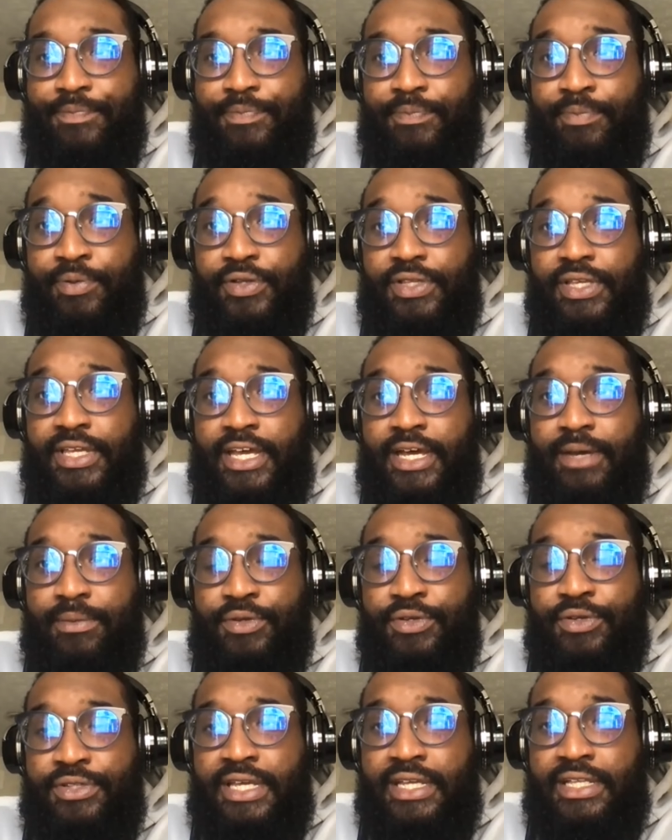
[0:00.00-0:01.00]
building up
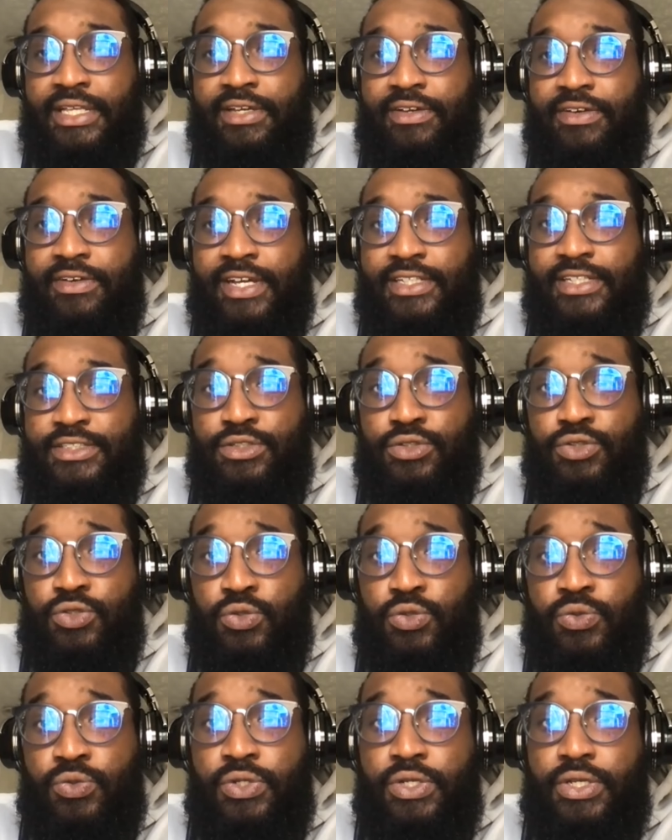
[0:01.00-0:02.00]
your data collection
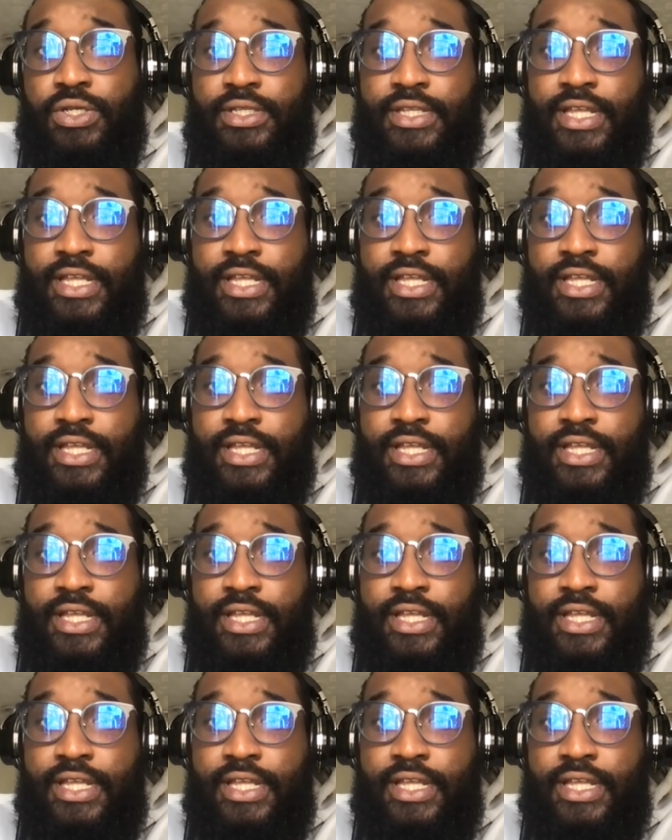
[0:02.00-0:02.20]
tool,